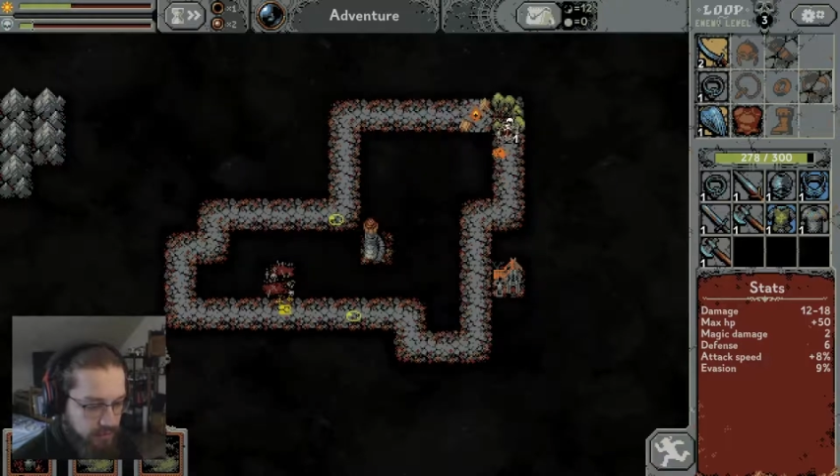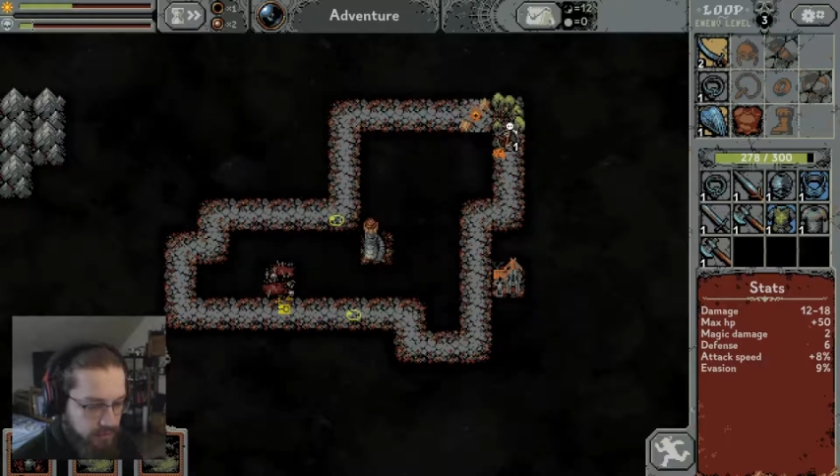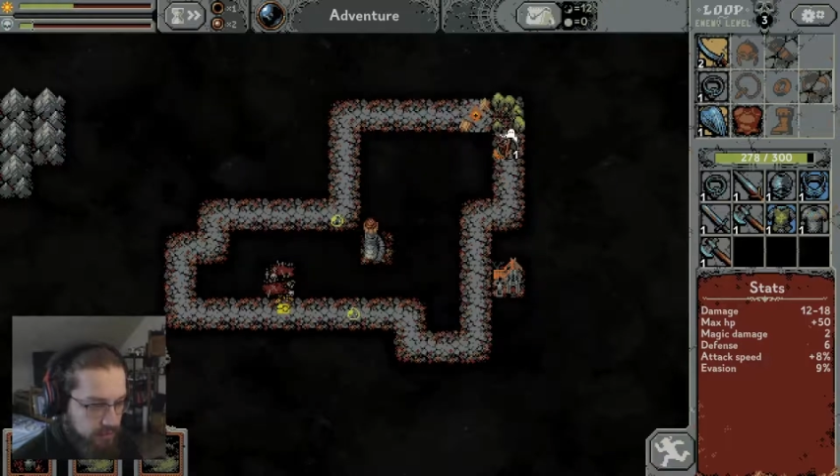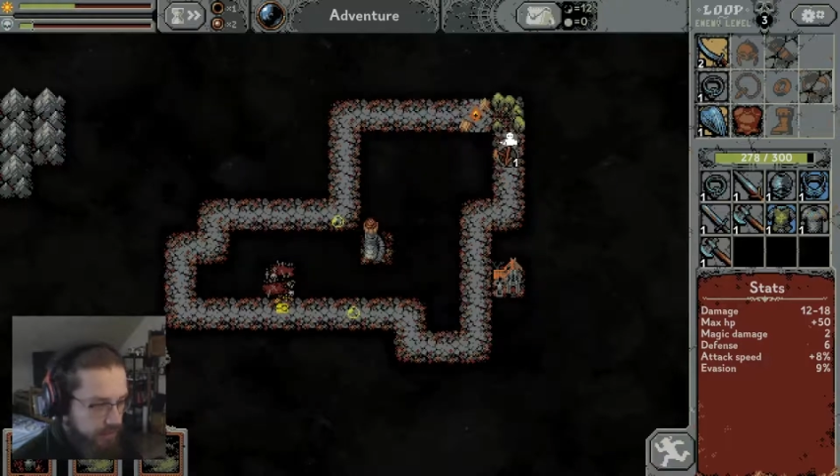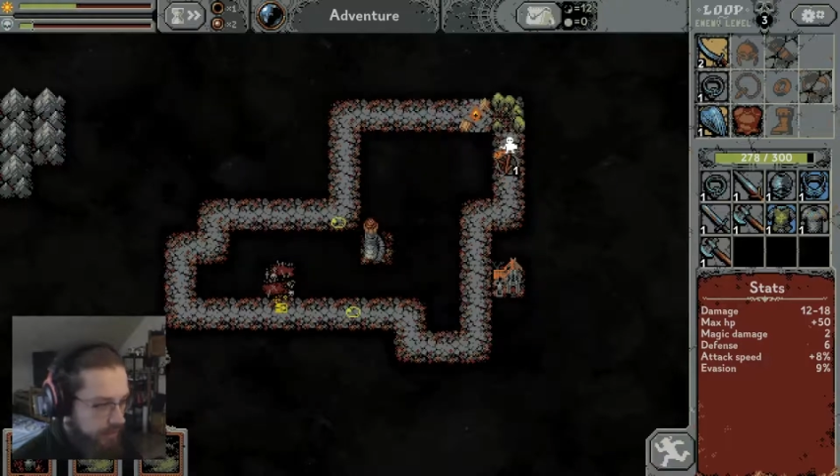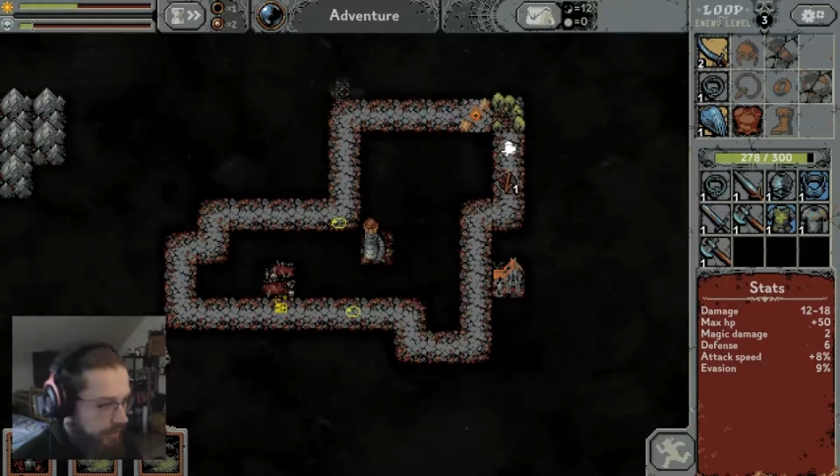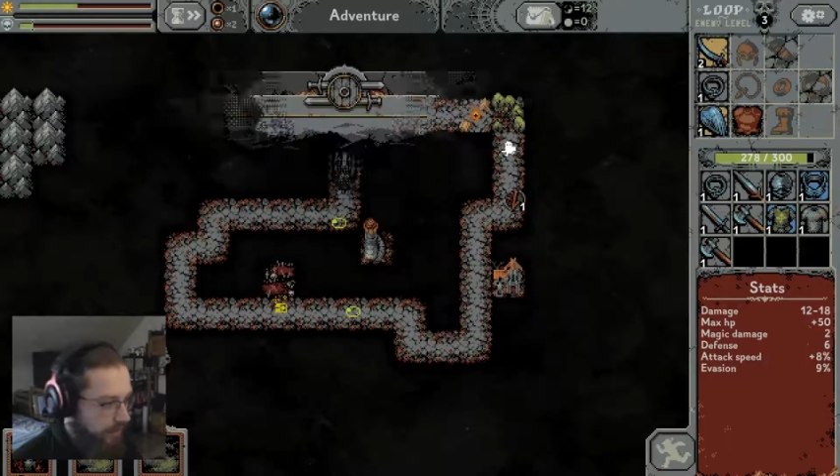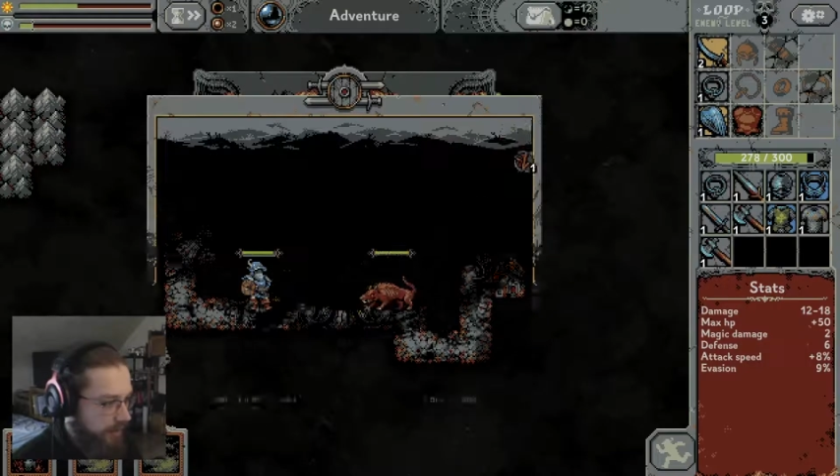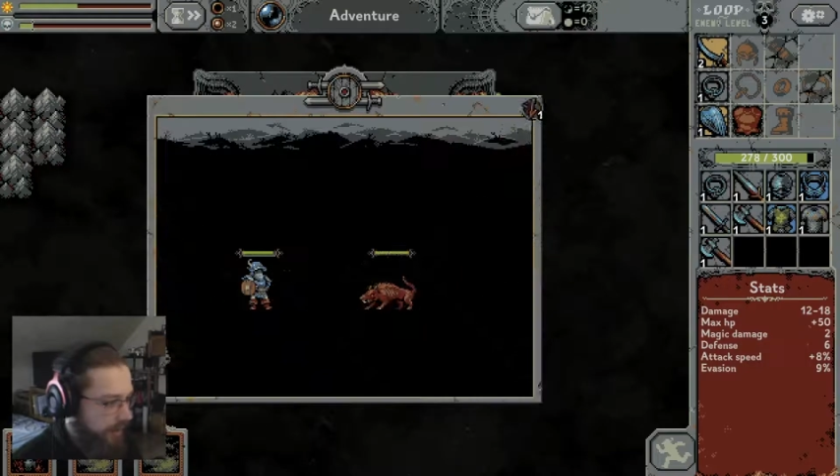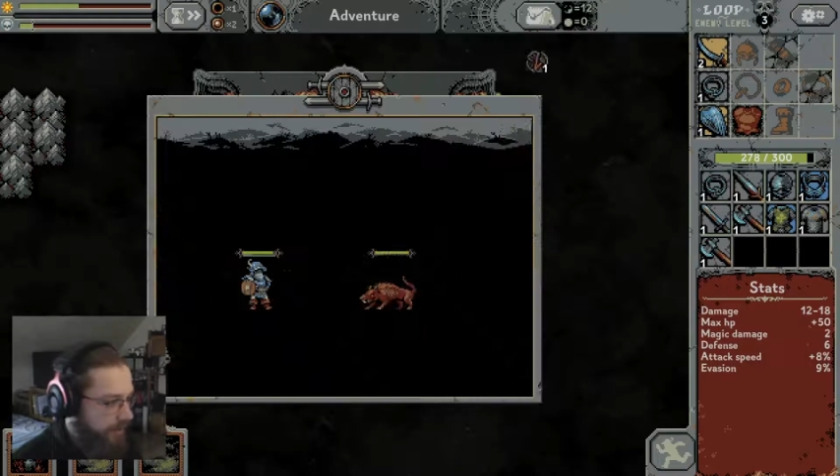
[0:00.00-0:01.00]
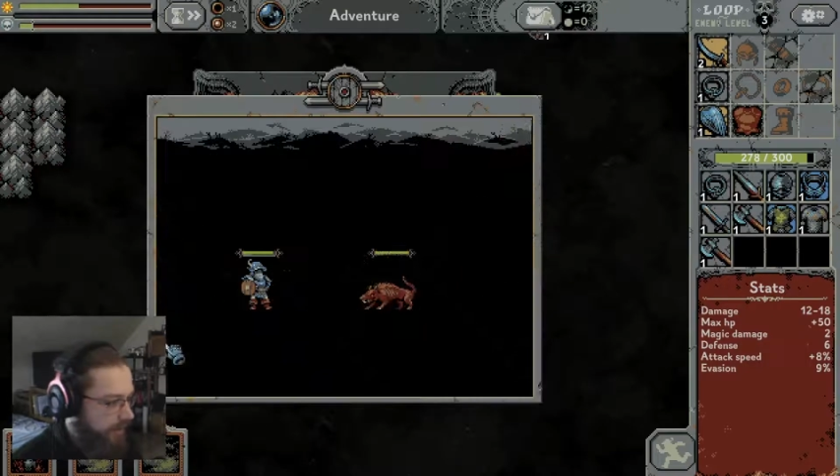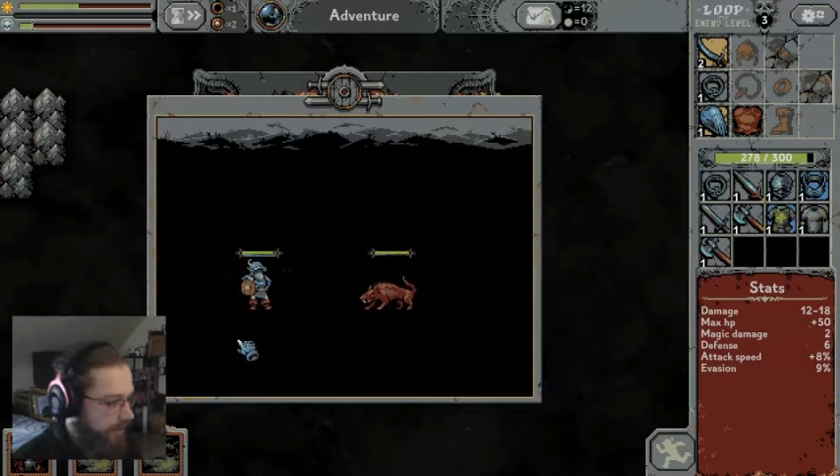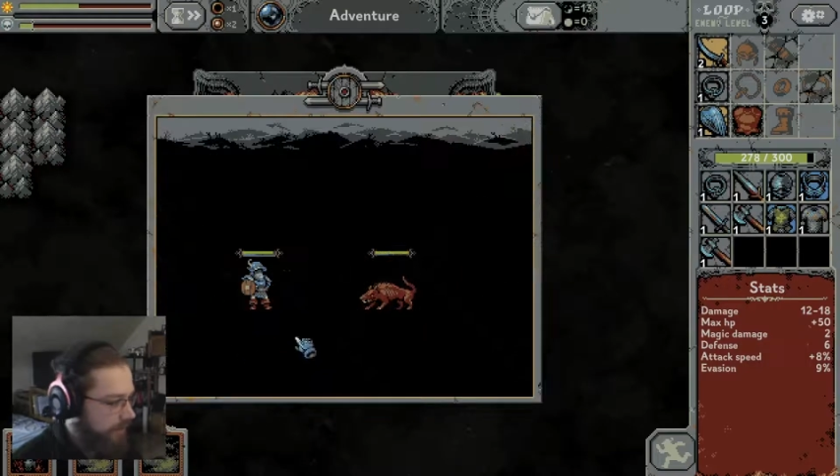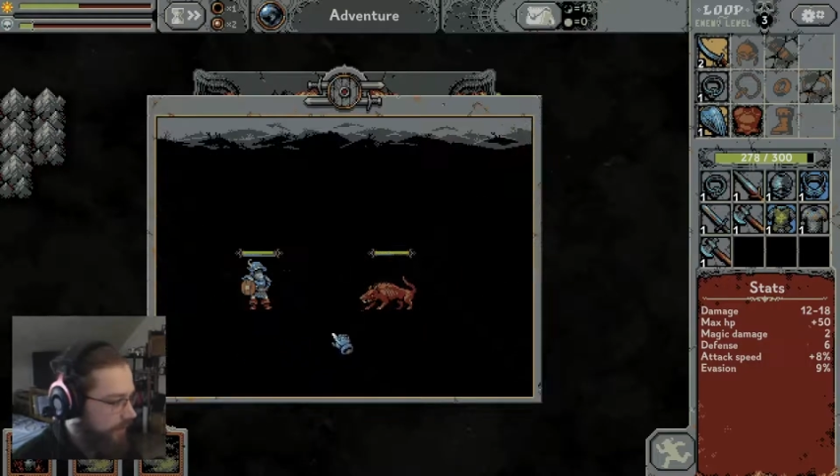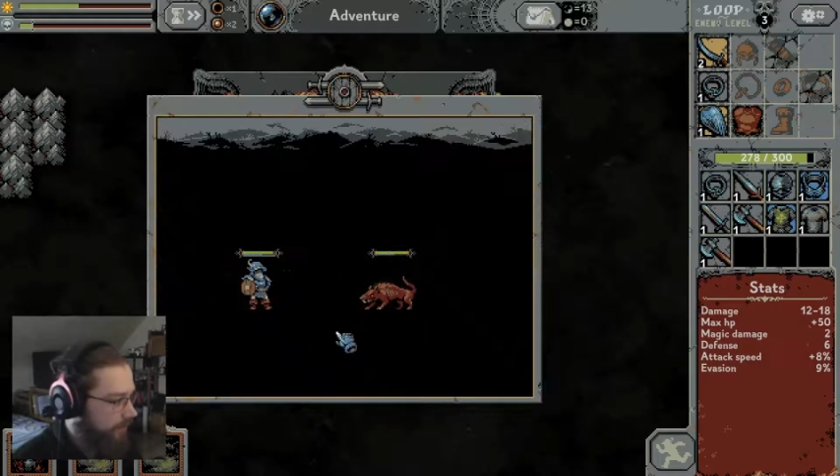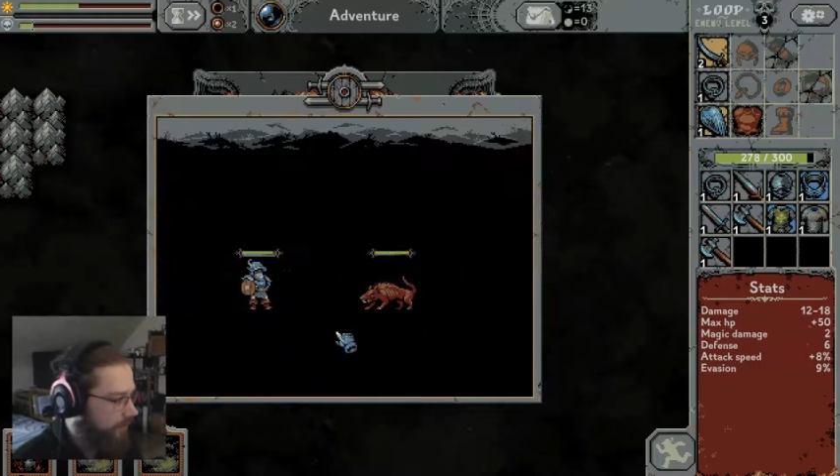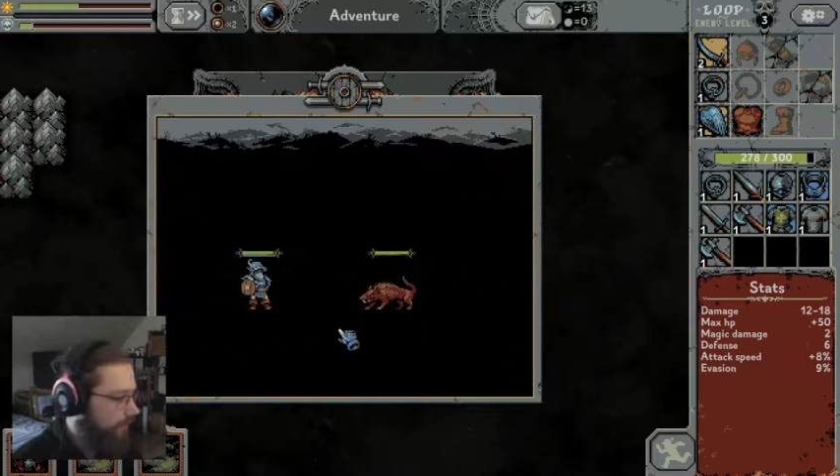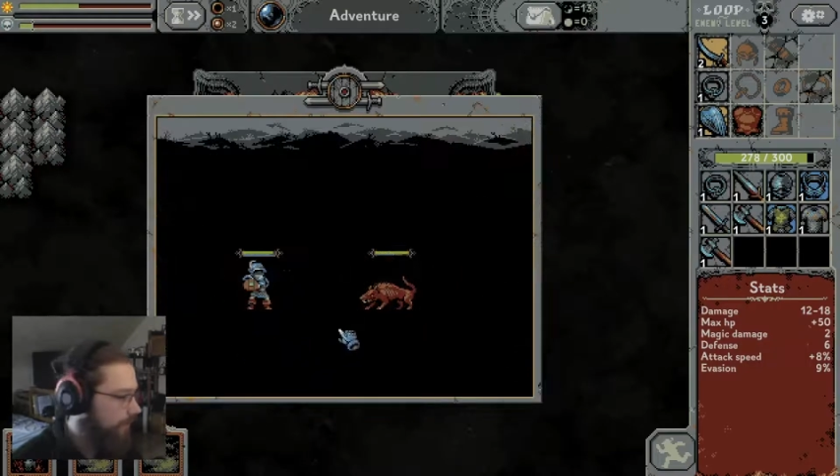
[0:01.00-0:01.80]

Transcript: Never calculated that before.